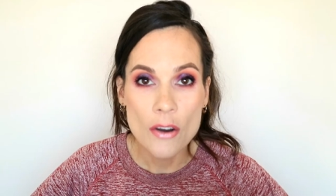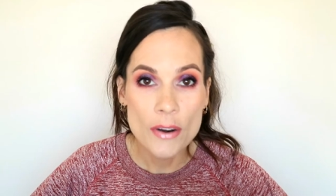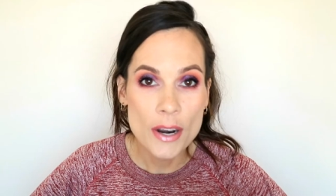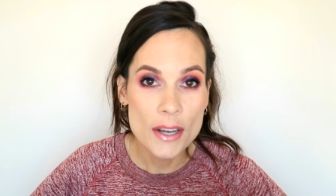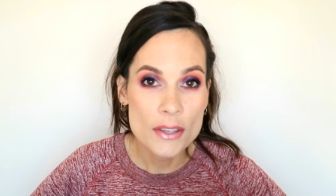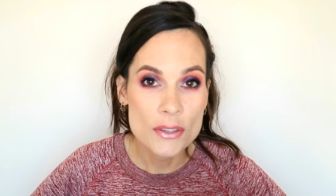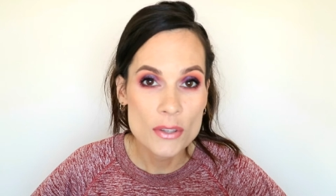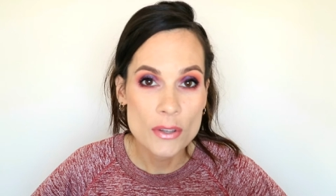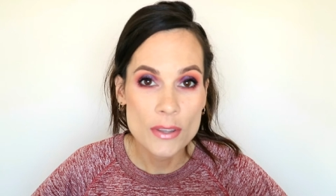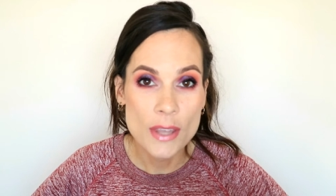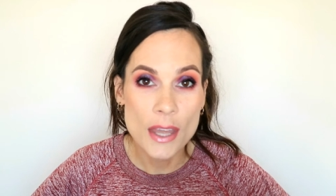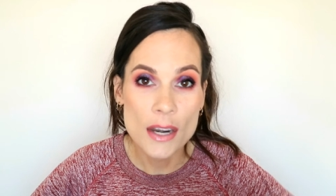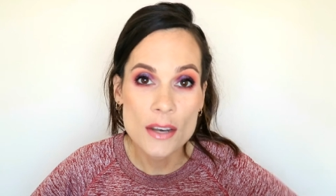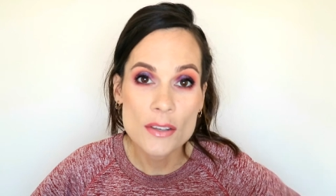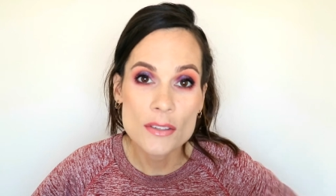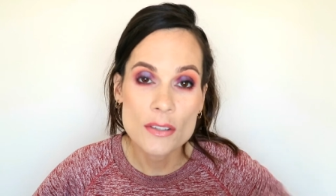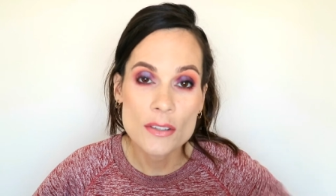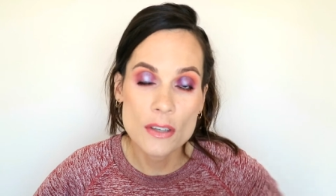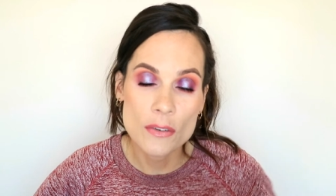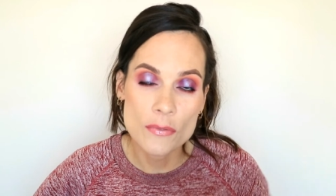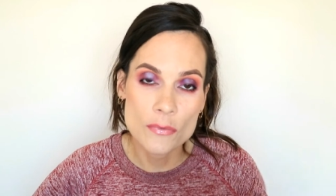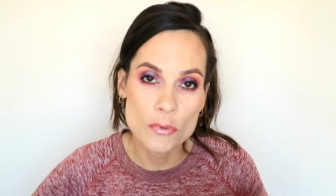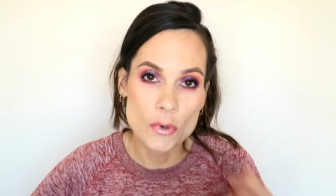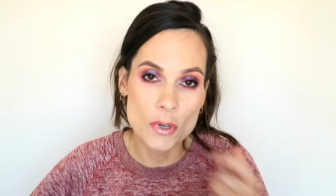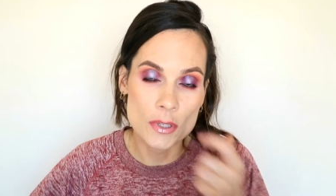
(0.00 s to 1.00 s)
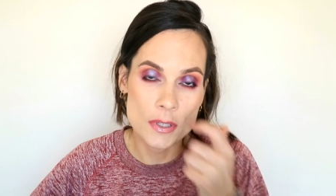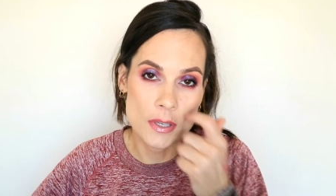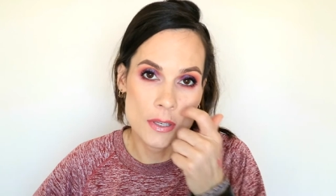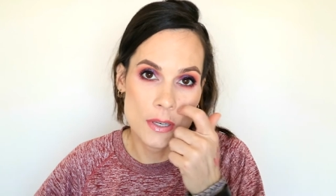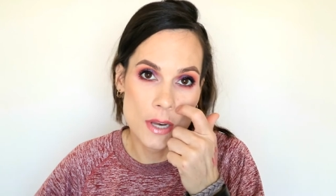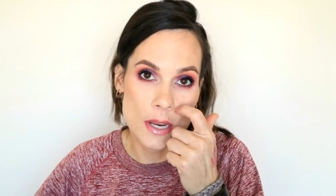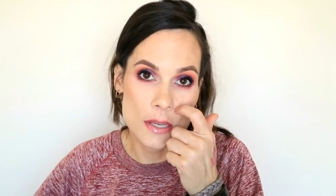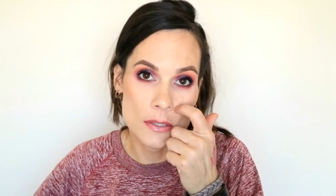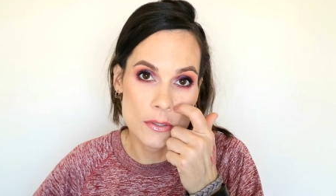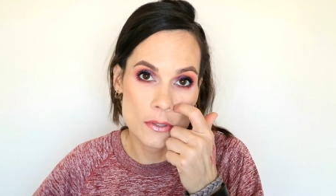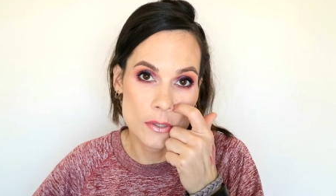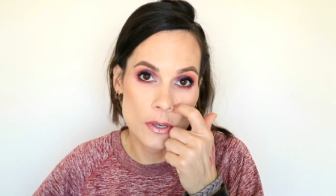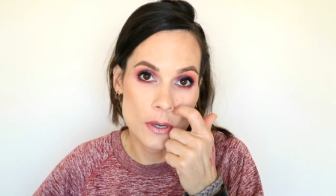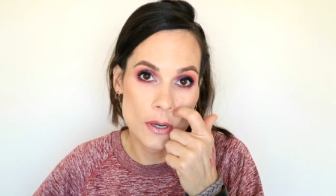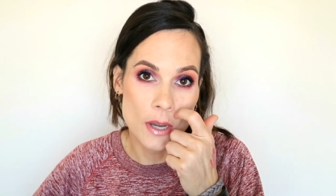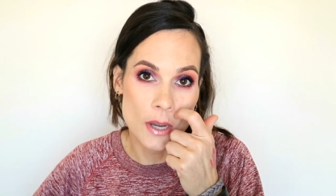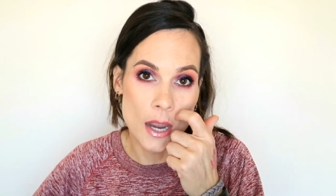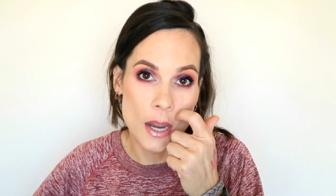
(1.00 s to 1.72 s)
right, so that is it for today's look.